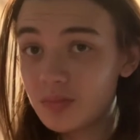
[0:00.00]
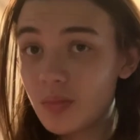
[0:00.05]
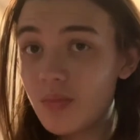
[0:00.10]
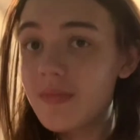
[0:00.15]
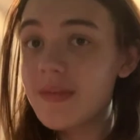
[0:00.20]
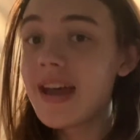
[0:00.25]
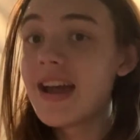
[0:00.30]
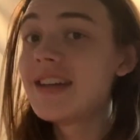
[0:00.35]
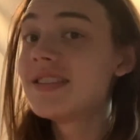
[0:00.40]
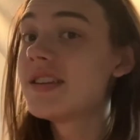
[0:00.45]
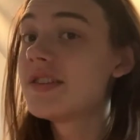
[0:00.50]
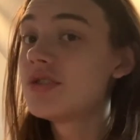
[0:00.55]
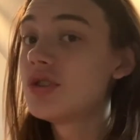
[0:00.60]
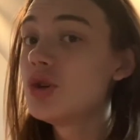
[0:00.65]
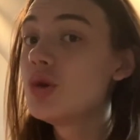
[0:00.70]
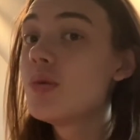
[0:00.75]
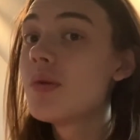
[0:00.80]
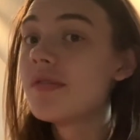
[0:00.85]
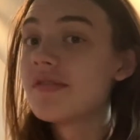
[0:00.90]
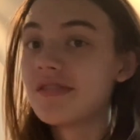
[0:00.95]
And the Tomb
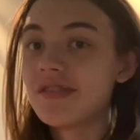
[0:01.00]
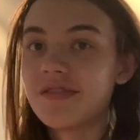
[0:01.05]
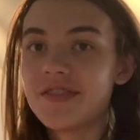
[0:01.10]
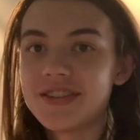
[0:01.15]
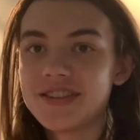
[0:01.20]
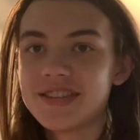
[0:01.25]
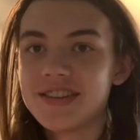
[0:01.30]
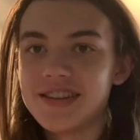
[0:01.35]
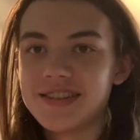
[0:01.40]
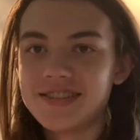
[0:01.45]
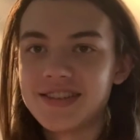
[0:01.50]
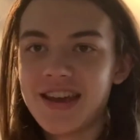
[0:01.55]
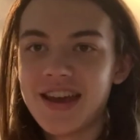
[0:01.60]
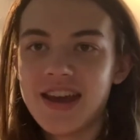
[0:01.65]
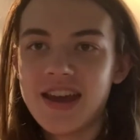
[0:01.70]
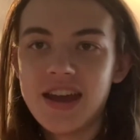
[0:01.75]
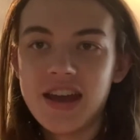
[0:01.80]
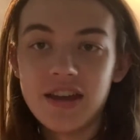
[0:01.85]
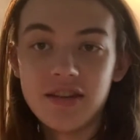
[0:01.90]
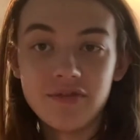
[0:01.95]
of Levistus
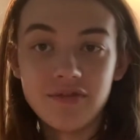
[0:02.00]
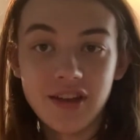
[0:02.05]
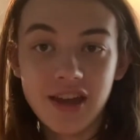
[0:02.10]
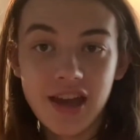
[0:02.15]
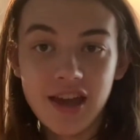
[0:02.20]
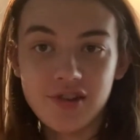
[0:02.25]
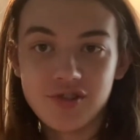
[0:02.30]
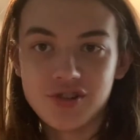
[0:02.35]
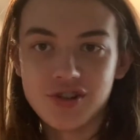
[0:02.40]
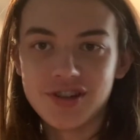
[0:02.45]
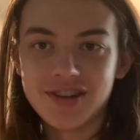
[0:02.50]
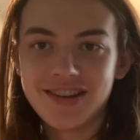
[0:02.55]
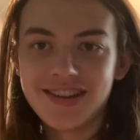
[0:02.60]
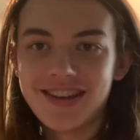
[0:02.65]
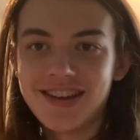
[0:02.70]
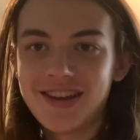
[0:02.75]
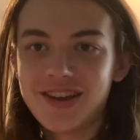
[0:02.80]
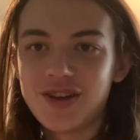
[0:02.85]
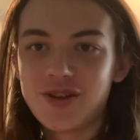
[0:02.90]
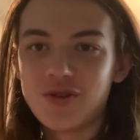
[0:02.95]
invocation,
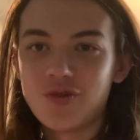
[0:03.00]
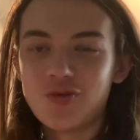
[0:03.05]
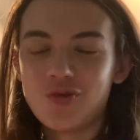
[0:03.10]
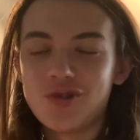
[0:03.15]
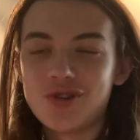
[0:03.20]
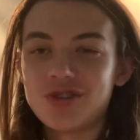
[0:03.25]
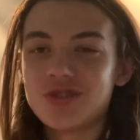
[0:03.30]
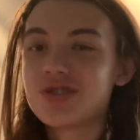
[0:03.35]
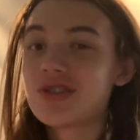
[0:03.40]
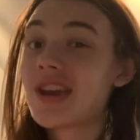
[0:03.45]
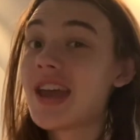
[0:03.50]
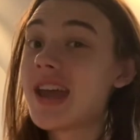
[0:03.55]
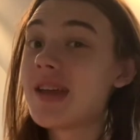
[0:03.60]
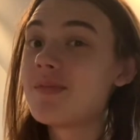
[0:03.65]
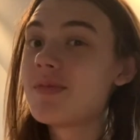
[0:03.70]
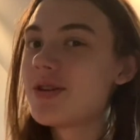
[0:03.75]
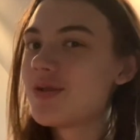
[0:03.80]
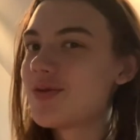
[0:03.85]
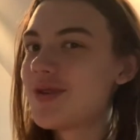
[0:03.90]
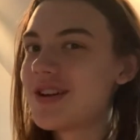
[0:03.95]
which can be a
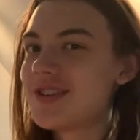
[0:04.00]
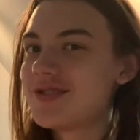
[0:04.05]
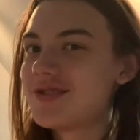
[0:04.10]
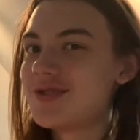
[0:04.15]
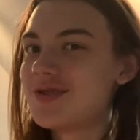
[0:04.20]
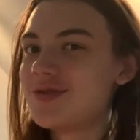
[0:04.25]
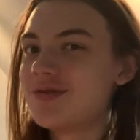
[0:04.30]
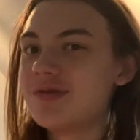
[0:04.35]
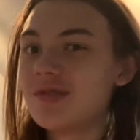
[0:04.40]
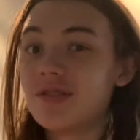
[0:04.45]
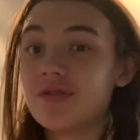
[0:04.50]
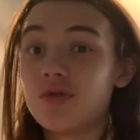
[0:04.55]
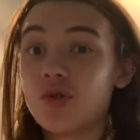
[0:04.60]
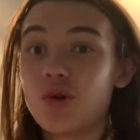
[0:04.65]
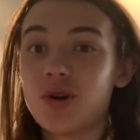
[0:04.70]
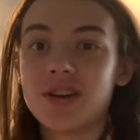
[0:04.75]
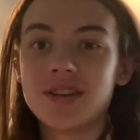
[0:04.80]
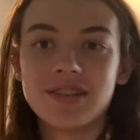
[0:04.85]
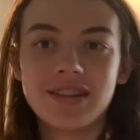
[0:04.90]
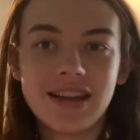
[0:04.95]
way to avoid
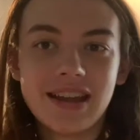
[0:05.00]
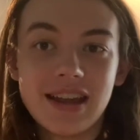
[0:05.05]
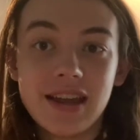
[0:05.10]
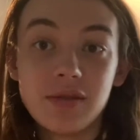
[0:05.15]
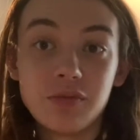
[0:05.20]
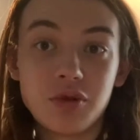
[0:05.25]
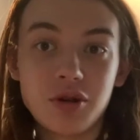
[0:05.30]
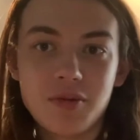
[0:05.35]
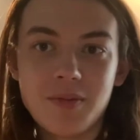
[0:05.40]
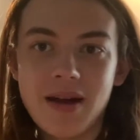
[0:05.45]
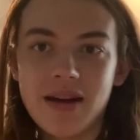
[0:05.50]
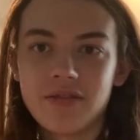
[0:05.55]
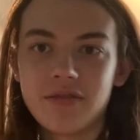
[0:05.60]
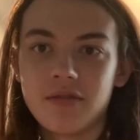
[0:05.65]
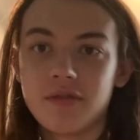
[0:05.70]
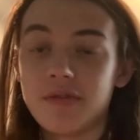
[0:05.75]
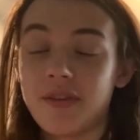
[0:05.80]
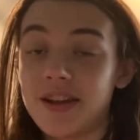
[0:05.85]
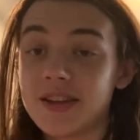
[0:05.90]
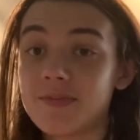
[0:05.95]
like Gibbering Mouther
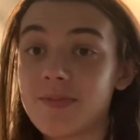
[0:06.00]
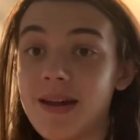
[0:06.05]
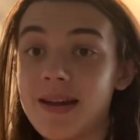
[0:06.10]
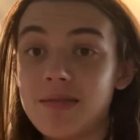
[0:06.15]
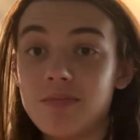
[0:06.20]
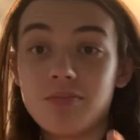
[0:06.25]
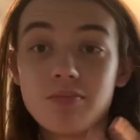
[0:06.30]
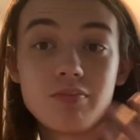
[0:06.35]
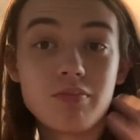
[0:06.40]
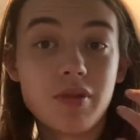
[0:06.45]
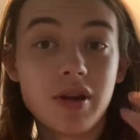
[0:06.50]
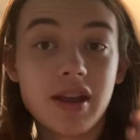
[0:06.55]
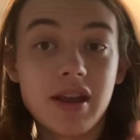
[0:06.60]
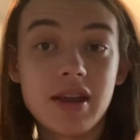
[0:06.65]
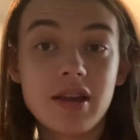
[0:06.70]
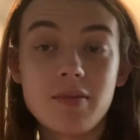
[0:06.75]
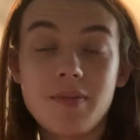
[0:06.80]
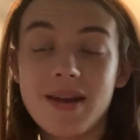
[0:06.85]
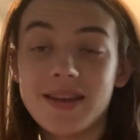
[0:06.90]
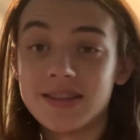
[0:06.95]
effects by bringing
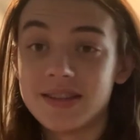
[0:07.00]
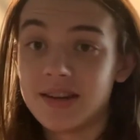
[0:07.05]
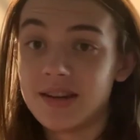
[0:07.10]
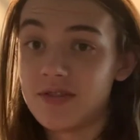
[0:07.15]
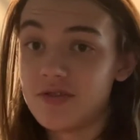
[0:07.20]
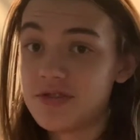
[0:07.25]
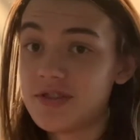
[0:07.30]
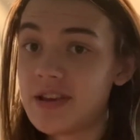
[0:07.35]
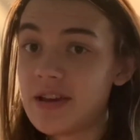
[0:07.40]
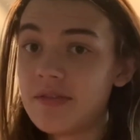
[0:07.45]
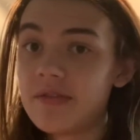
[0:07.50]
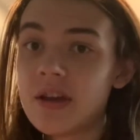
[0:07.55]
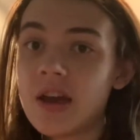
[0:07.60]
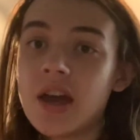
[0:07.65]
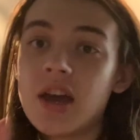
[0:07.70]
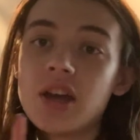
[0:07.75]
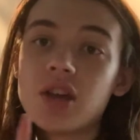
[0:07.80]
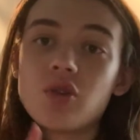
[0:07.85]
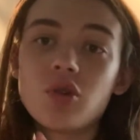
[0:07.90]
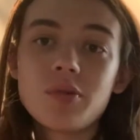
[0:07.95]
incapacity on yourself,
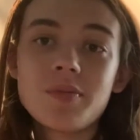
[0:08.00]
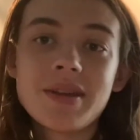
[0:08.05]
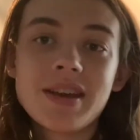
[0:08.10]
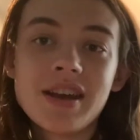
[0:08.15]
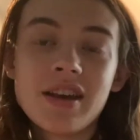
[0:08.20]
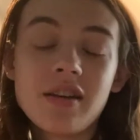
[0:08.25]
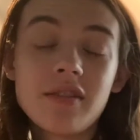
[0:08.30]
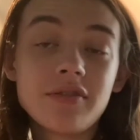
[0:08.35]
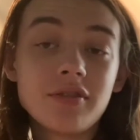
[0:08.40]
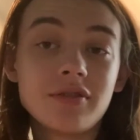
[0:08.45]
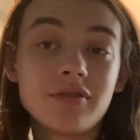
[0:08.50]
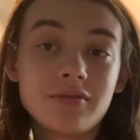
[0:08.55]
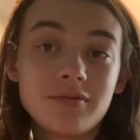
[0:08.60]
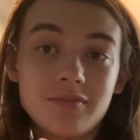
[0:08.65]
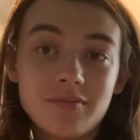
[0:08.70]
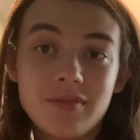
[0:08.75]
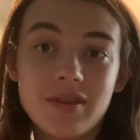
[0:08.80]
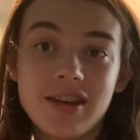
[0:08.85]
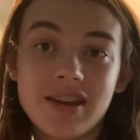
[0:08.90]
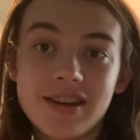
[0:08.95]
you want to be careful
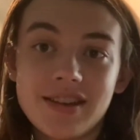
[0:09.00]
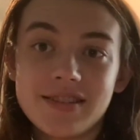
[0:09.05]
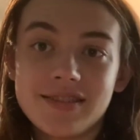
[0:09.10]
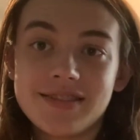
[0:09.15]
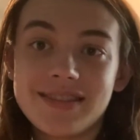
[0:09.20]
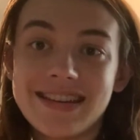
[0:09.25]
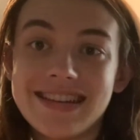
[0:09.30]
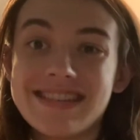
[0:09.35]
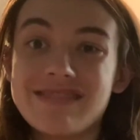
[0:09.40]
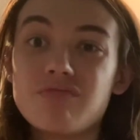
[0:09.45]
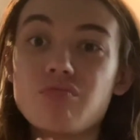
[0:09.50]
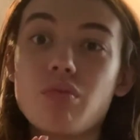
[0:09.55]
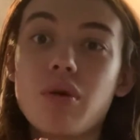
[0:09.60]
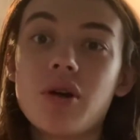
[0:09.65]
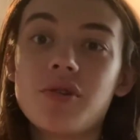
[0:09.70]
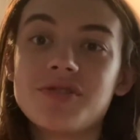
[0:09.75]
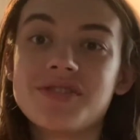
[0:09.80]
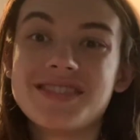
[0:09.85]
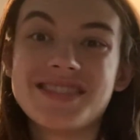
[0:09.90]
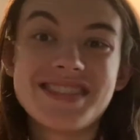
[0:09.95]
because it
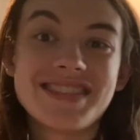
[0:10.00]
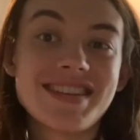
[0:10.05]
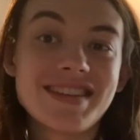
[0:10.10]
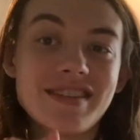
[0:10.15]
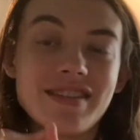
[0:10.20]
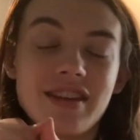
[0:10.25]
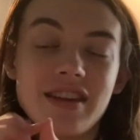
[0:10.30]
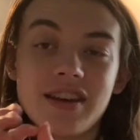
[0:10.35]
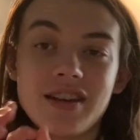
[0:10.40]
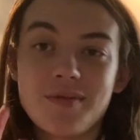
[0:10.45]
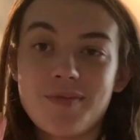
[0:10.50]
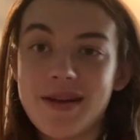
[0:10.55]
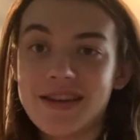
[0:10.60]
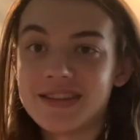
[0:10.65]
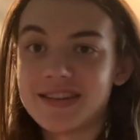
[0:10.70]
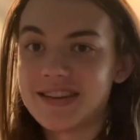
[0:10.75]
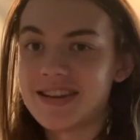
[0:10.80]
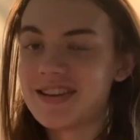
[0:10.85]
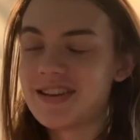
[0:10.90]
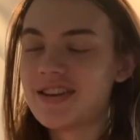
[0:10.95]
imposes the incapacity
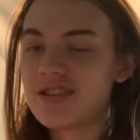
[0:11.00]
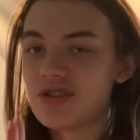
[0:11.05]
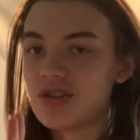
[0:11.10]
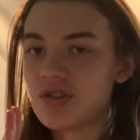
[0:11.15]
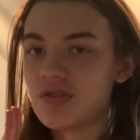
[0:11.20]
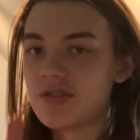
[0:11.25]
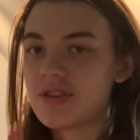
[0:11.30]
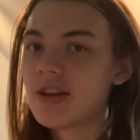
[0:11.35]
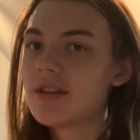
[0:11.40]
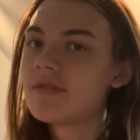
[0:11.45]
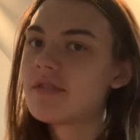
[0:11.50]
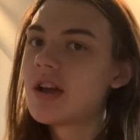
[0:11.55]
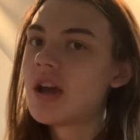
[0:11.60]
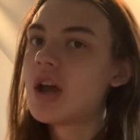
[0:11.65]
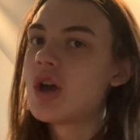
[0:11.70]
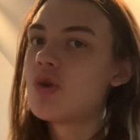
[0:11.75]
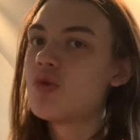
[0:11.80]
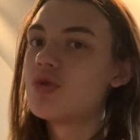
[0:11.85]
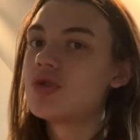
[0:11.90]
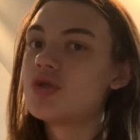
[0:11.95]
condition on yourself,
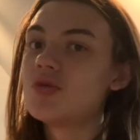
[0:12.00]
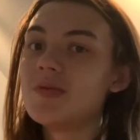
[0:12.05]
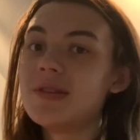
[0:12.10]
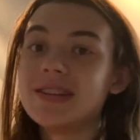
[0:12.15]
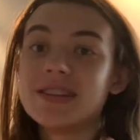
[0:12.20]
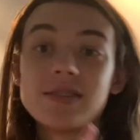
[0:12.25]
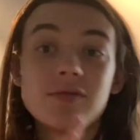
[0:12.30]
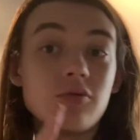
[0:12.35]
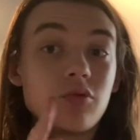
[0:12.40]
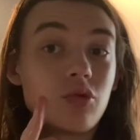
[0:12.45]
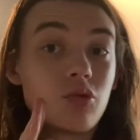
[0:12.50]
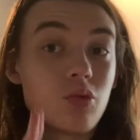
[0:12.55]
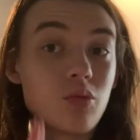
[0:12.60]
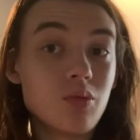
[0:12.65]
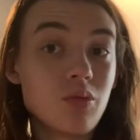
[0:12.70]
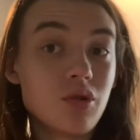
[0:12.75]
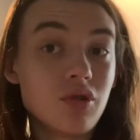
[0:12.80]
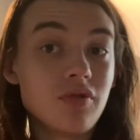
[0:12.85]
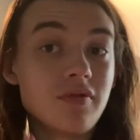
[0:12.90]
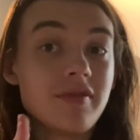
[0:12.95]
which means it will
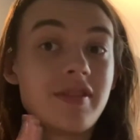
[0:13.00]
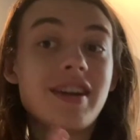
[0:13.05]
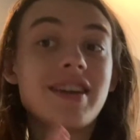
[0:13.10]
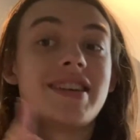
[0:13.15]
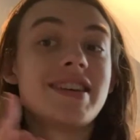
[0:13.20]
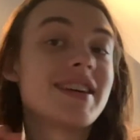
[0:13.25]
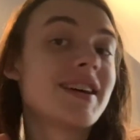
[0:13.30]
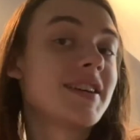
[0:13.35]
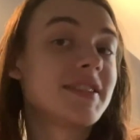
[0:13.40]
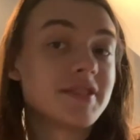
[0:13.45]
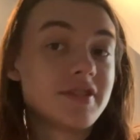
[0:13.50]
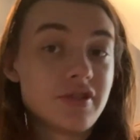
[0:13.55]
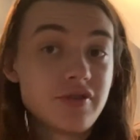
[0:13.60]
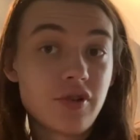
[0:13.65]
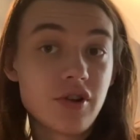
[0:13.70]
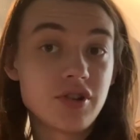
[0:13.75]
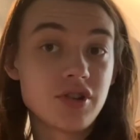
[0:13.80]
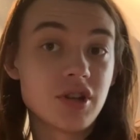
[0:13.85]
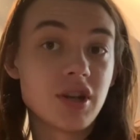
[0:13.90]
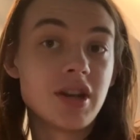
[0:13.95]
remove any
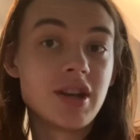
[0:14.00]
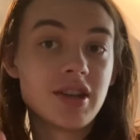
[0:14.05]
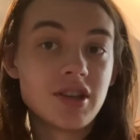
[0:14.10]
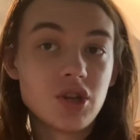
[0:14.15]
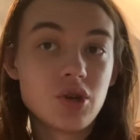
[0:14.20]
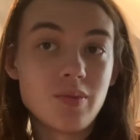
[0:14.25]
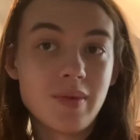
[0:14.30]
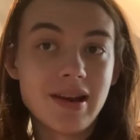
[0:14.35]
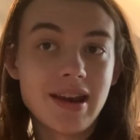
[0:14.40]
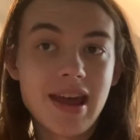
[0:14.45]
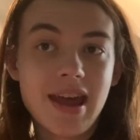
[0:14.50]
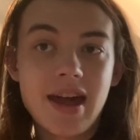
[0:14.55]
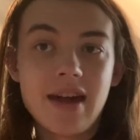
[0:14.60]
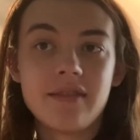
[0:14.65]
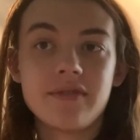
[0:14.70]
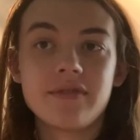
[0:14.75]
concentration you might have.